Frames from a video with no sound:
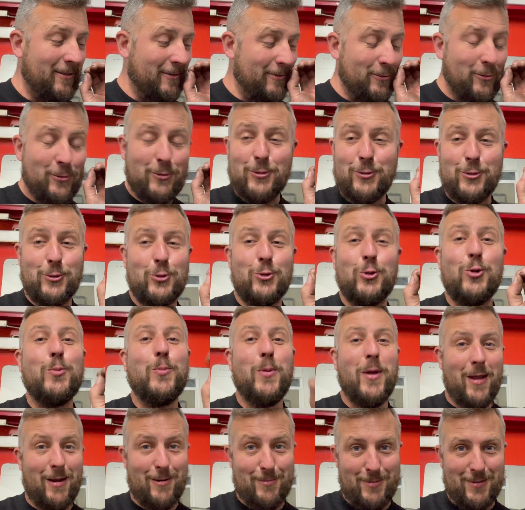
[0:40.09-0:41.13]

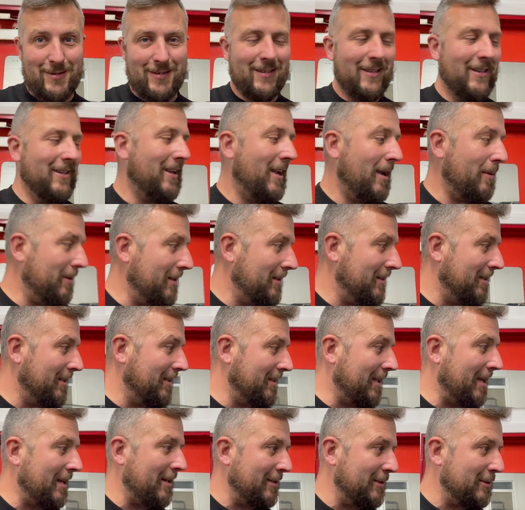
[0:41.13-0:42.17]
superb. I mean,
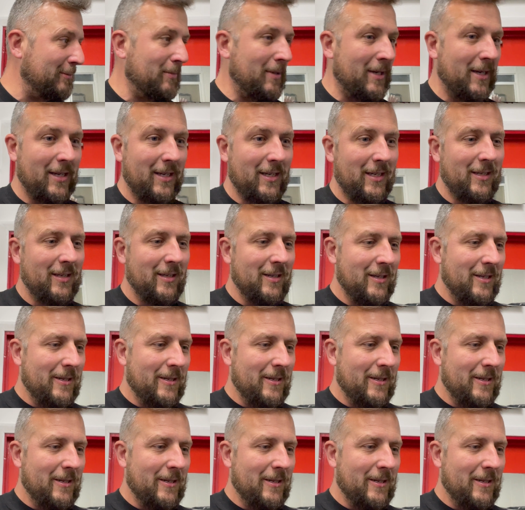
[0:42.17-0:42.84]
that is my,